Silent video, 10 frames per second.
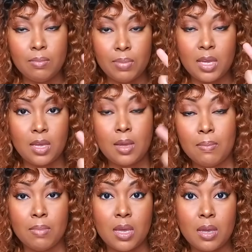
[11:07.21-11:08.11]
B,
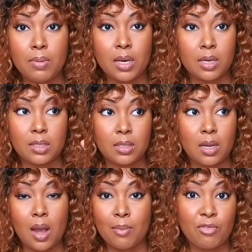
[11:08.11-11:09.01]
me because
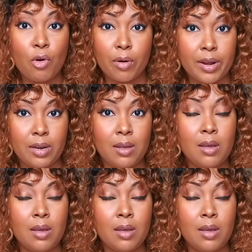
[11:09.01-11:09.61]
I'm foreign.